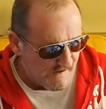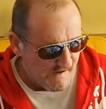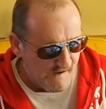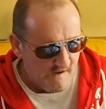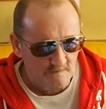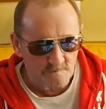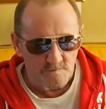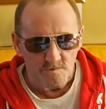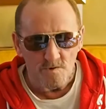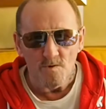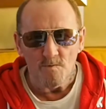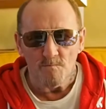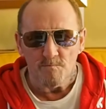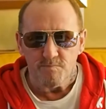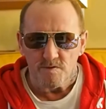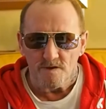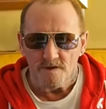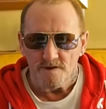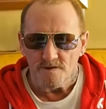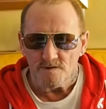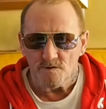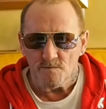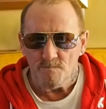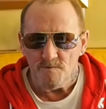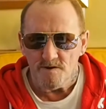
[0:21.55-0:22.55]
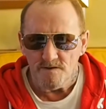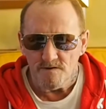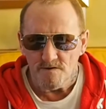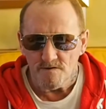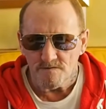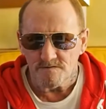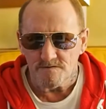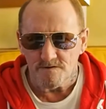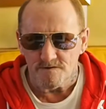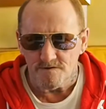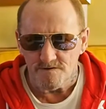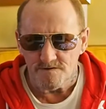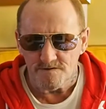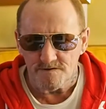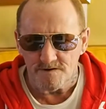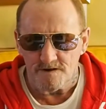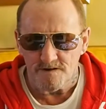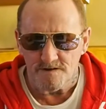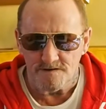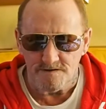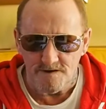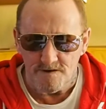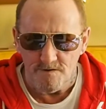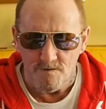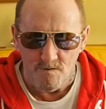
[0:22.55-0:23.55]
Short police come in yesterday,
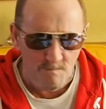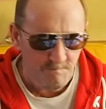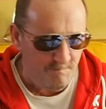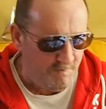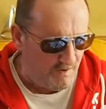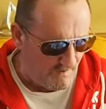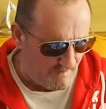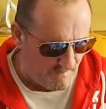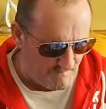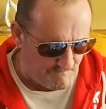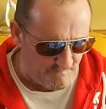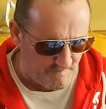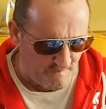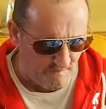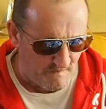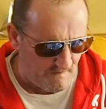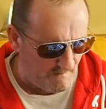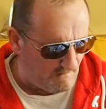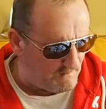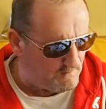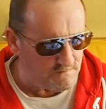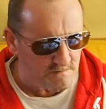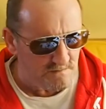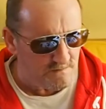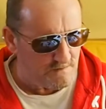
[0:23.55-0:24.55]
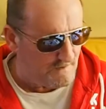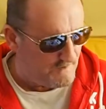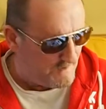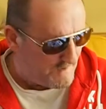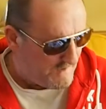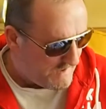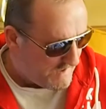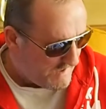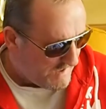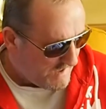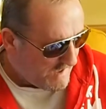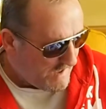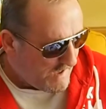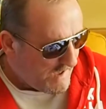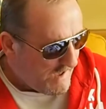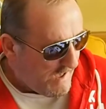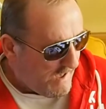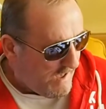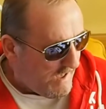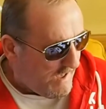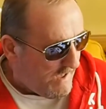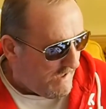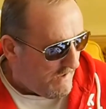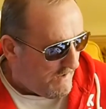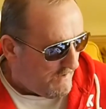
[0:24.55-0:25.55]
sent it up. Oh.
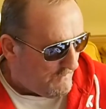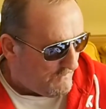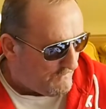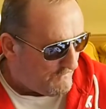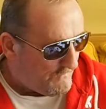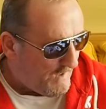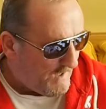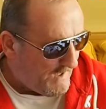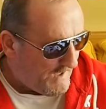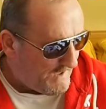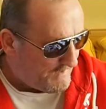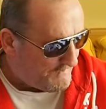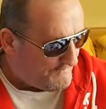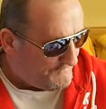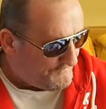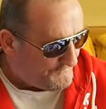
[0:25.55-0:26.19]
Right.